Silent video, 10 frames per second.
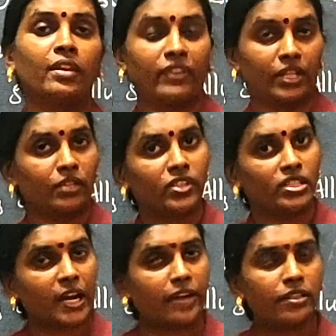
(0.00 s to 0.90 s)
When we
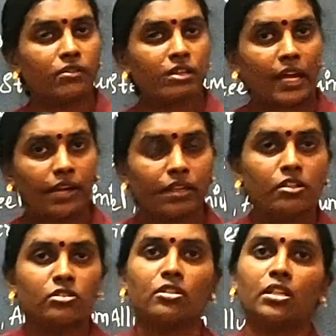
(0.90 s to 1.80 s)
started our
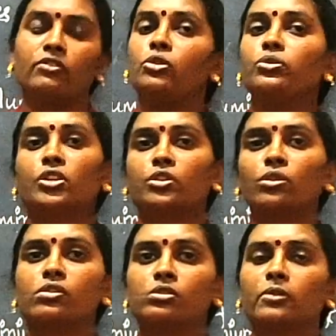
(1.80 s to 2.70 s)
agriculture revolution
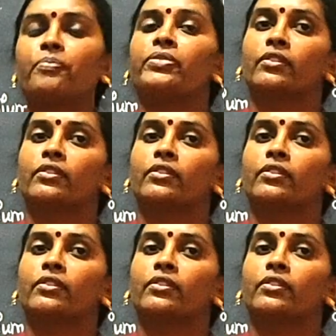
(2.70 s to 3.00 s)
also,